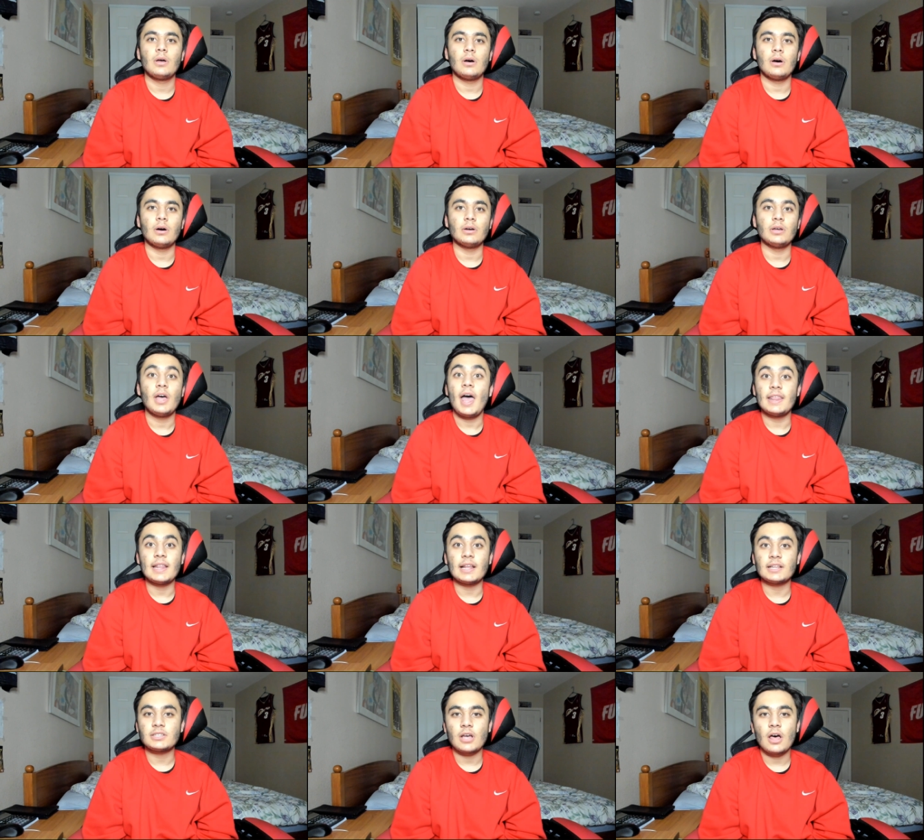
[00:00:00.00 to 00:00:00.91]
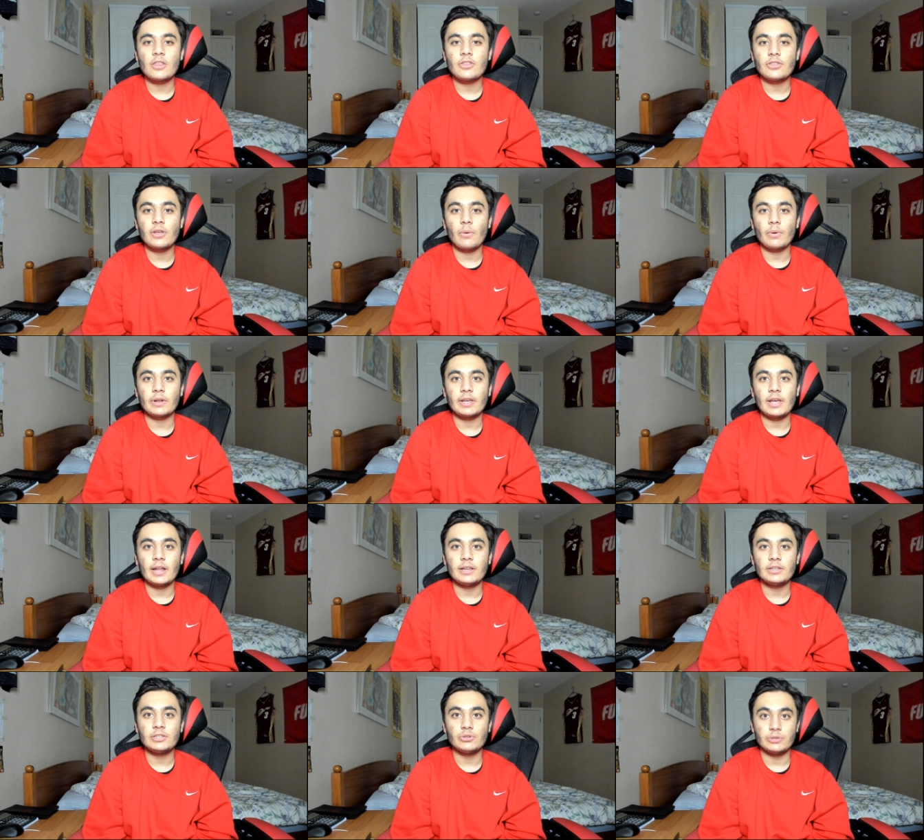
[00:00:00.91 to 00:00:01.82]
Uh, and that's the other thing I want to get
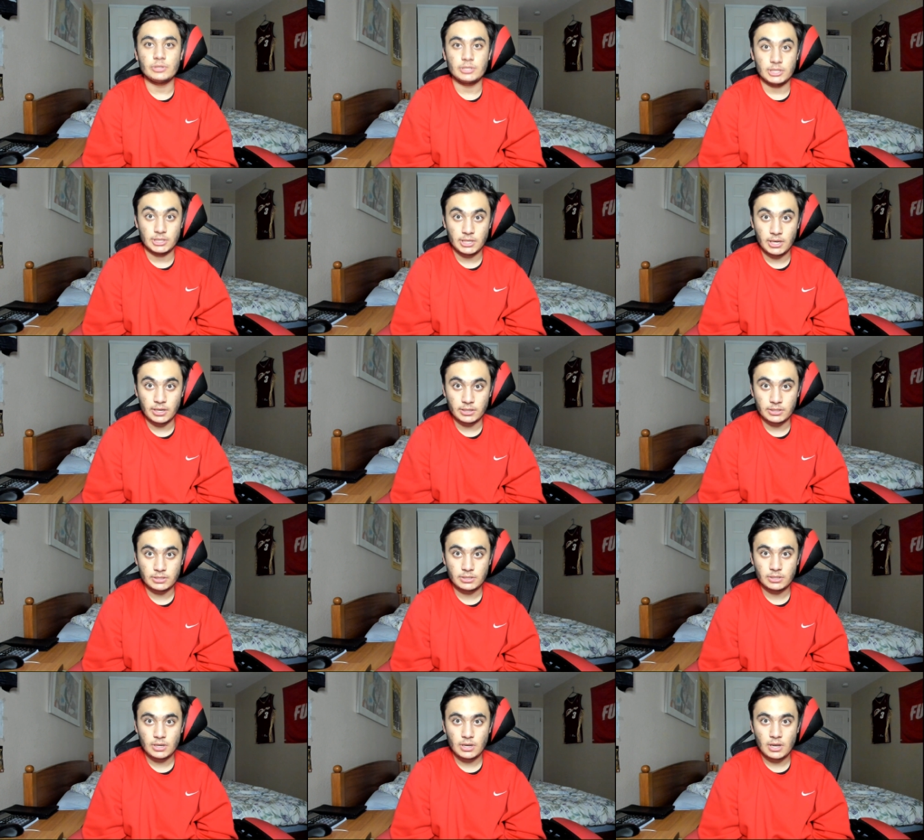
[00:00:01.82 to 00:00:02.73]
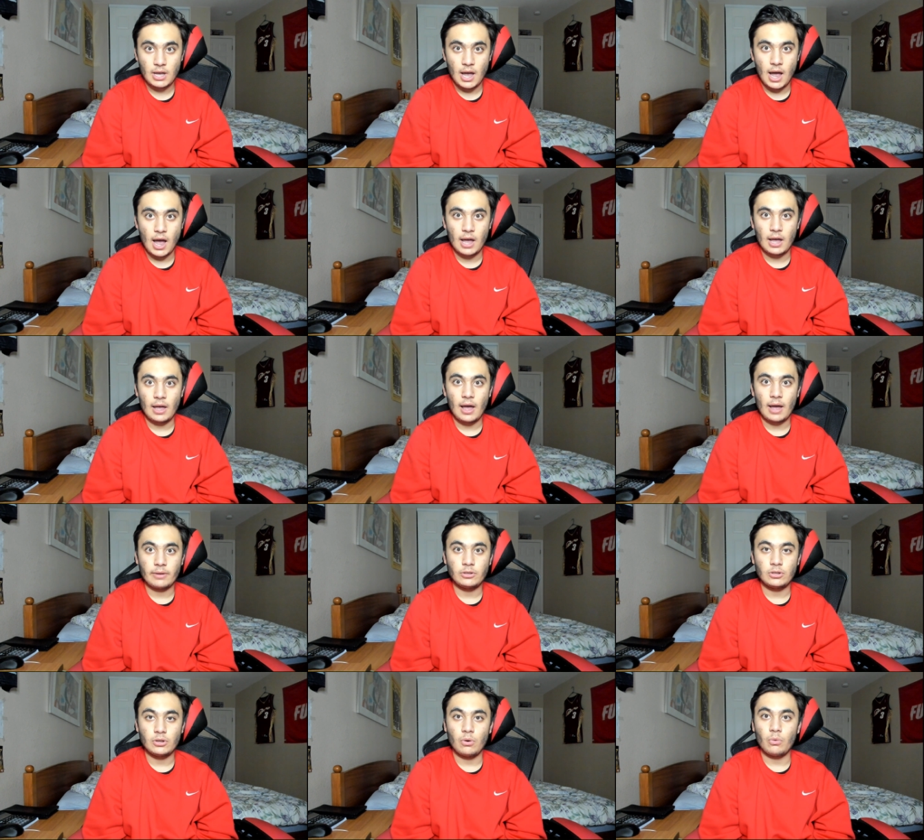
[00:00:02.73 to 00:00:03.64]
into is his kicks. I, I
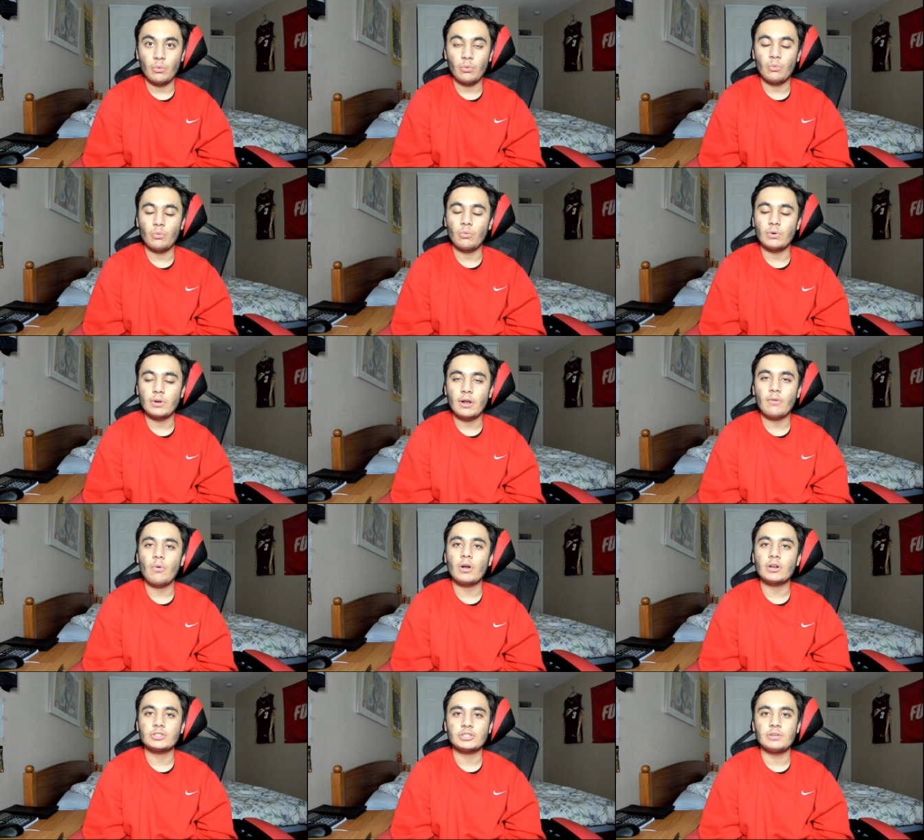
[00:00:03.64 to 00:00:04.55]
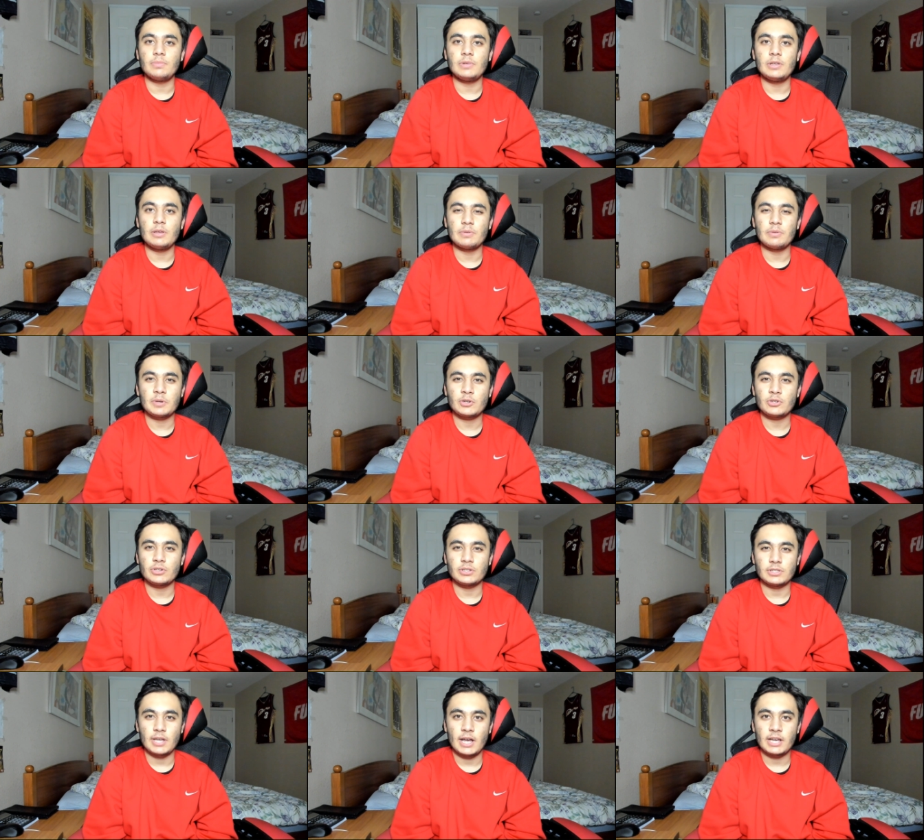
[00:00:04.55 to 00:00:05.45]
you know when I watched Khabib, especially
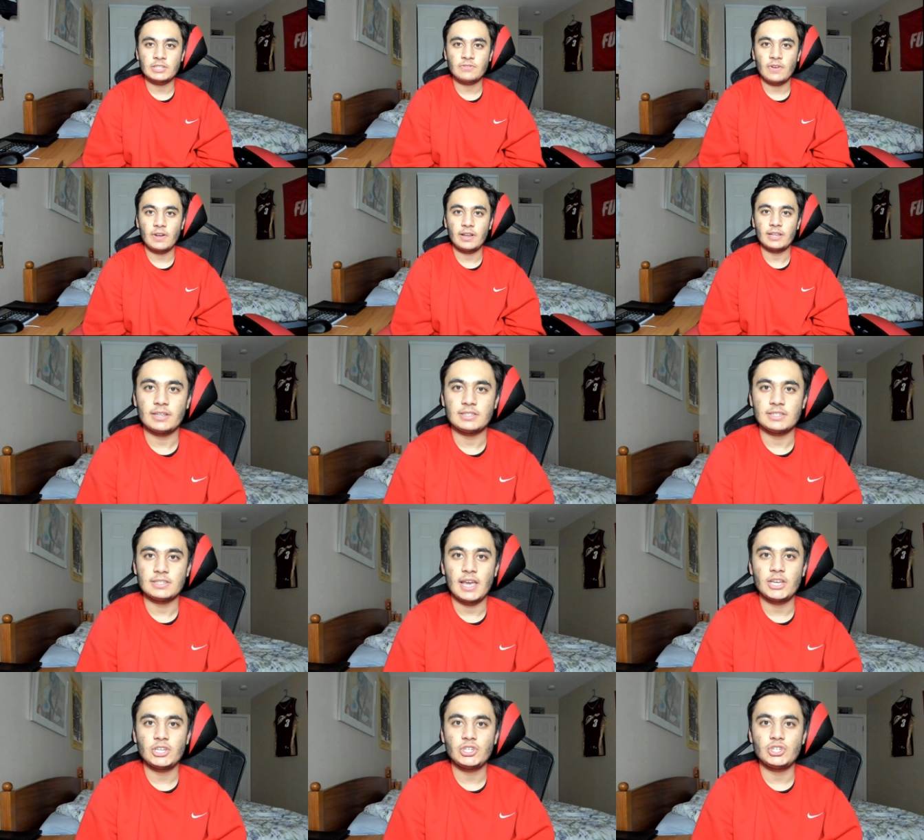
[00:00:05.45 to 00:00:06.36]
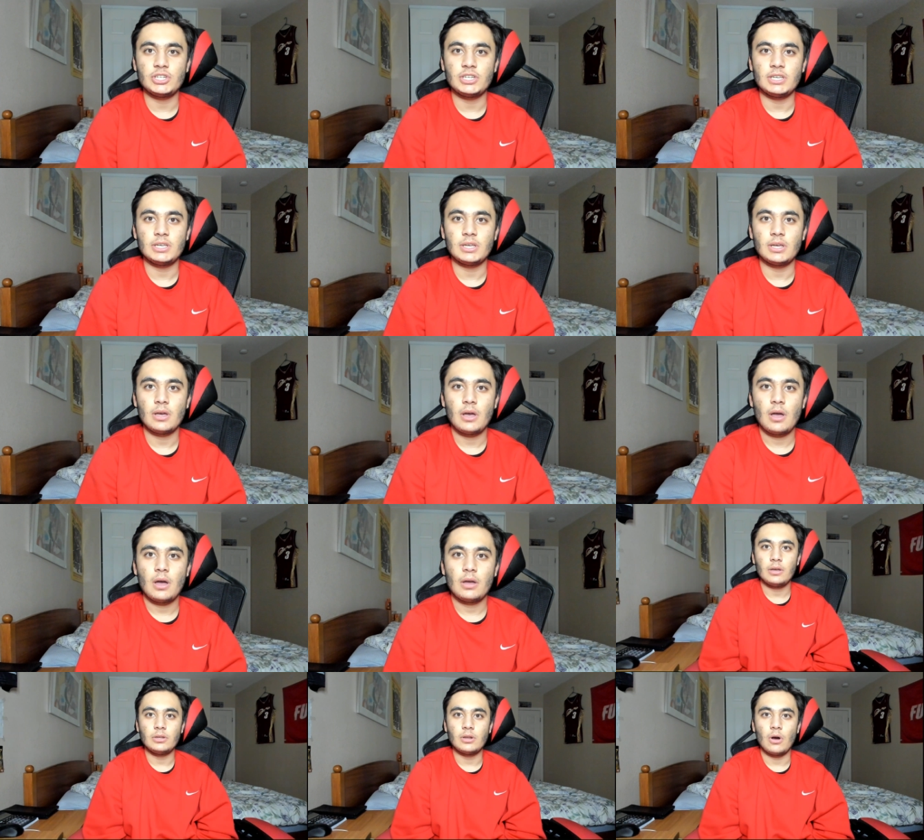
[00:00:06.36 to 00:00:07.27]
his last fight against Gaethje,
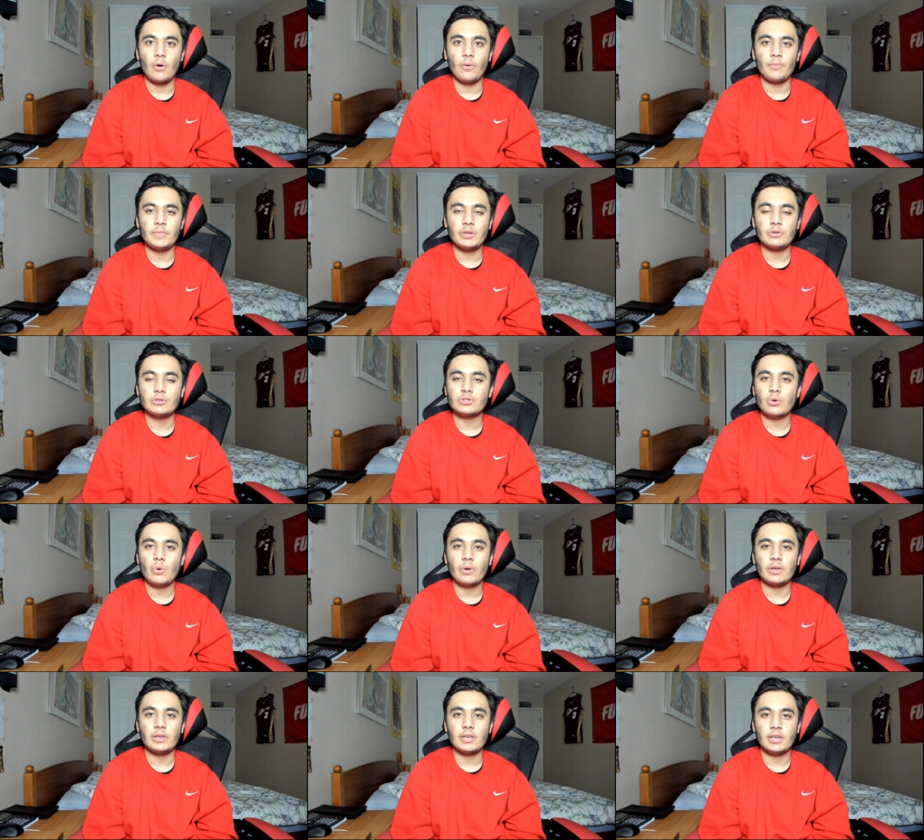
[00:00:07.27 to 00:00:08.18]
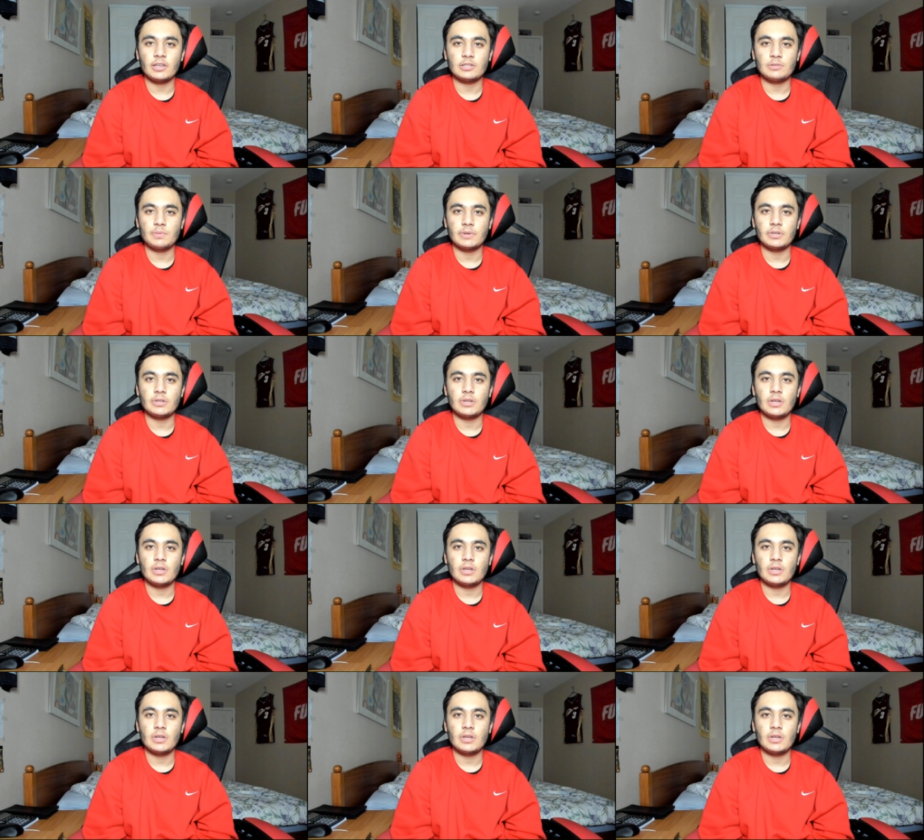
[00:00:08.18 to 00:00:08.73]
you know he was throwing kicks, but